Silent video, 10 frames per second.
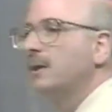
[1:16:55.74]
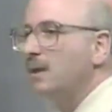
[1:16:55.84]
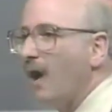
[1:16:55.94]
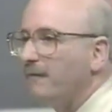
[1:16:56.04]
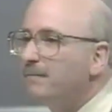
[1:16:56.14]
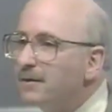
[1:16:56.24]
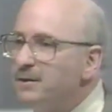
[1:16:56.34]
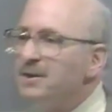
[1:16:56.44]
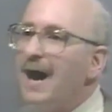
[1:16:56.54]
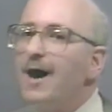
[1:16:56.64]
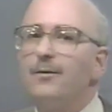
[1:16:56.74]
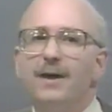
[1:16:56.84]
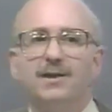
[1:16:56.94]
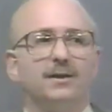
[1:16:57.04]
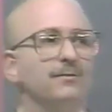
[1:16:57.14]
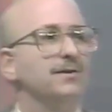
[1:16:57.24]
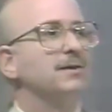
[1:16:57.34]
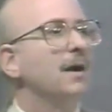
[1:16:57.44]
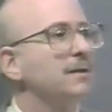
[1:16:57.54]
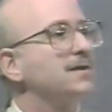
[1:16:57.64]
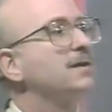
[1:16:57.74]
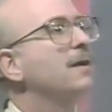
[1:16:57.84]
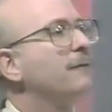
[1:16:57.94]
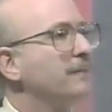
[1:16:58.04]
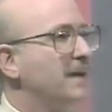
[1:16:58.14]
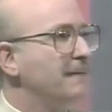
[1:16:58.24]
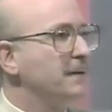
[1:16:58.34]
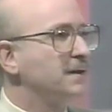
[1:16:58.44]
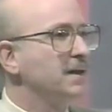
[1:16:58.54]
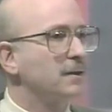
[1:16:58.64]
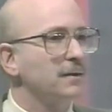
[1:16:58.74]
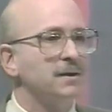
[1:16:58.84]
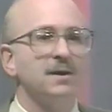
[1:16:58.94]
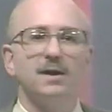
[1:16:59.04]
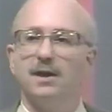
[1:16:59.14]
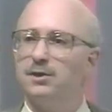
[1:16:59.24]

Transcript: enough because the outrage that results from keeping secrets is